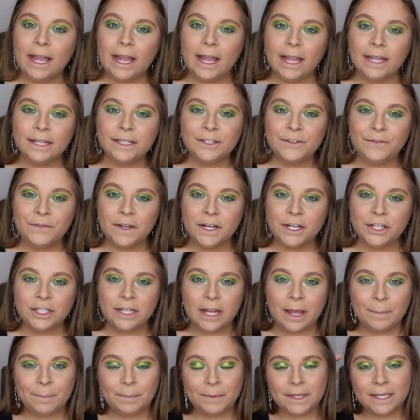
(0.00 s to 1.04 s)
And to finish
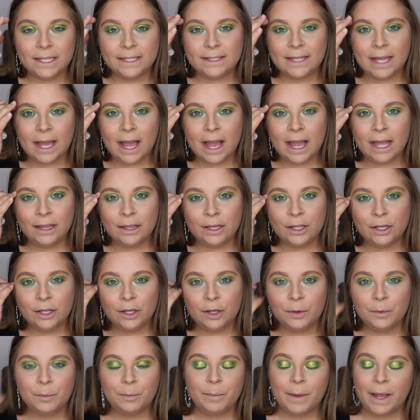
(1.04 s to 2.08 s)
up this eye
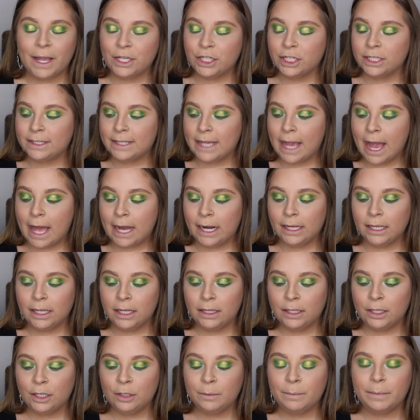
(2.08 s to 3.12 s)
look by just adding a
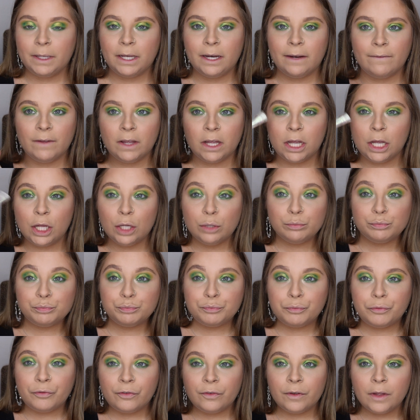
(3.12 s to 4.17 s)
little bit of a
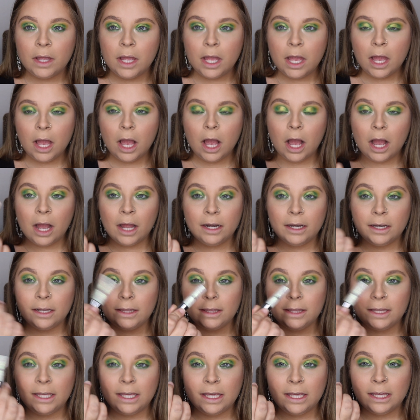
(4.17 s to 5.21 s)
oomph
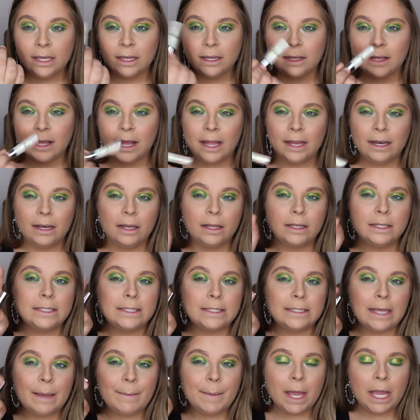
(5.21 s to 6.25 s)
on the
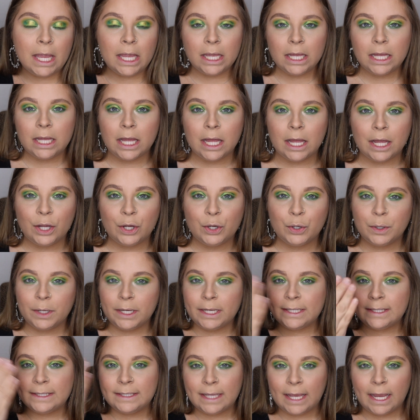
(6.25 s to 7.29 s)
semi-cut
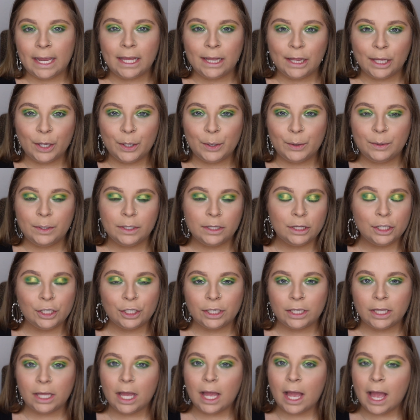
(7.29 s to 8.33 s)
crease haloed
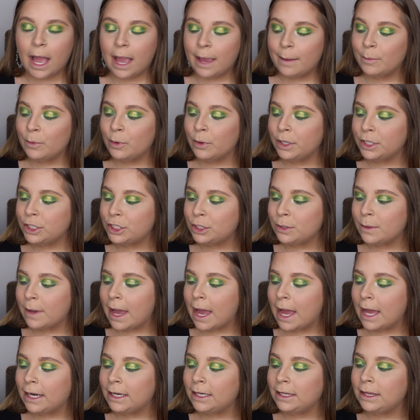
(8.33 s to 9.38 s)
look, I'm going to
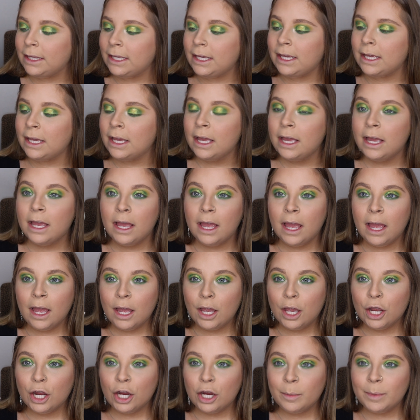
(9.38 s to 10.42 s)
add the
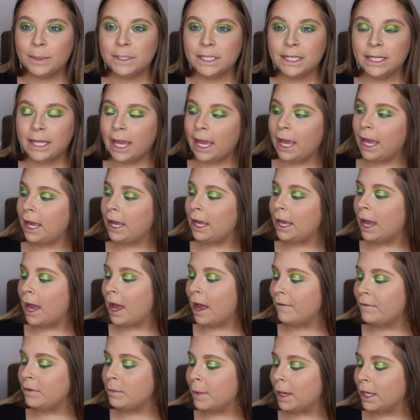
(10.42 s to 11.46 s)
Urban Decay
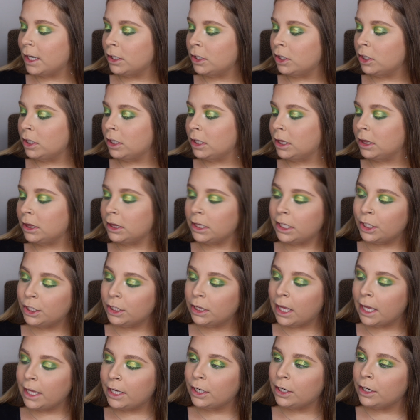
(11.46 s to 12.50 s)
Heavy Metal Glitter
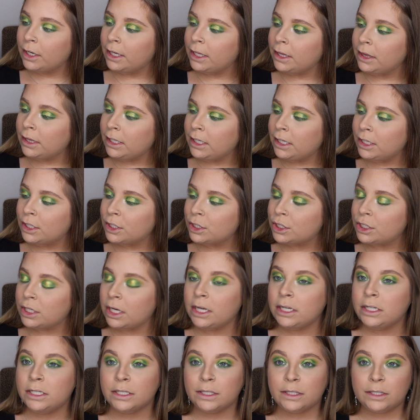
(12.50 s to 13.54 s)
Liner in the
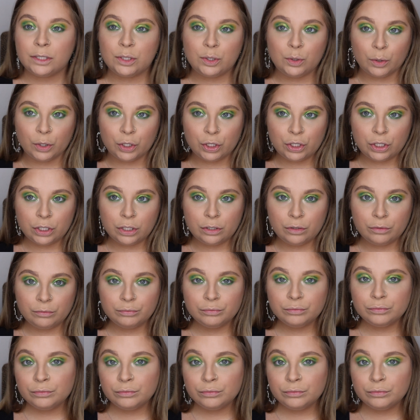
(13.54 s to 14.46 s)
shade Distortion.